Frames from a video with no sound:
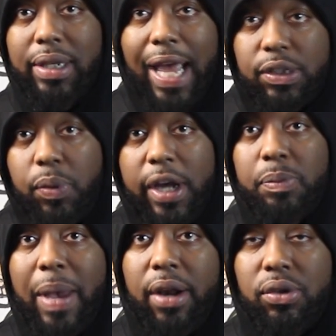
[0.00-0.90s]
That's where his
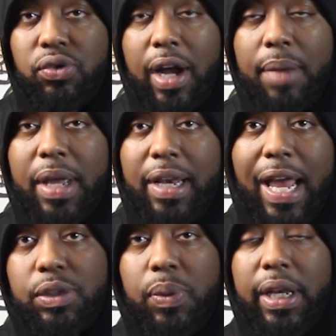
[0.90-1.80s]
battle dropped, and
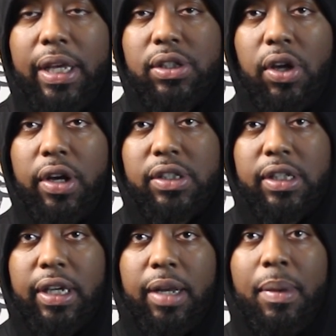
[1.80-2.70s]
that's where niggas started
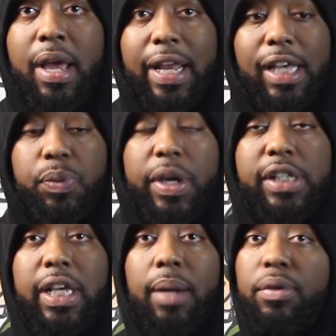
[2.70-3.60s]
seeing him. That's where he
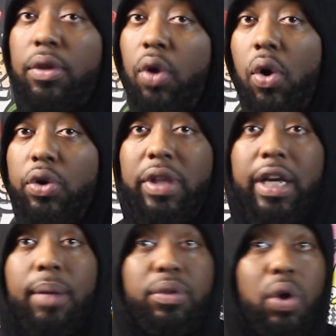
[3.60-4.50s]
said, I'm Thor. You think
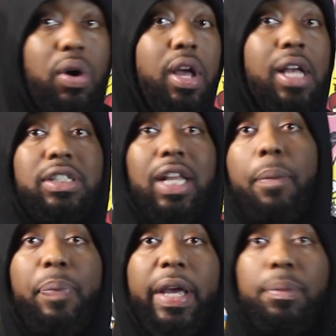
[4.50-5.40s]
I'm Thor? Till
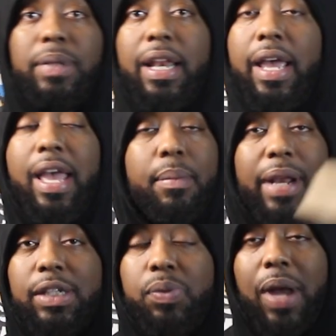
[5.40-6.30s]
I pick up that hammer.
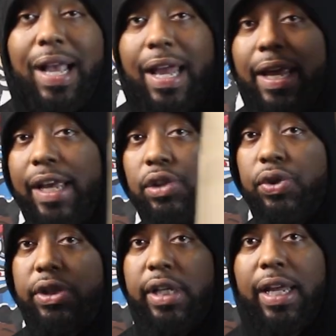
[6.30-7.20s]
That's where I got
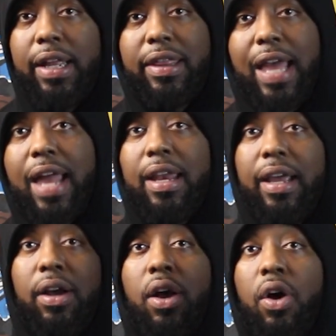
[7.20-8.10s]
interested in that
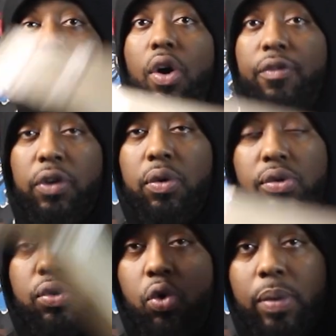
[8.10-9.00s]
nigga off
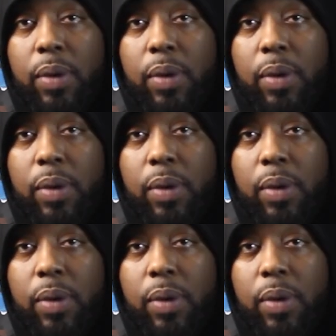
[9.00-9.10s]
YouTube.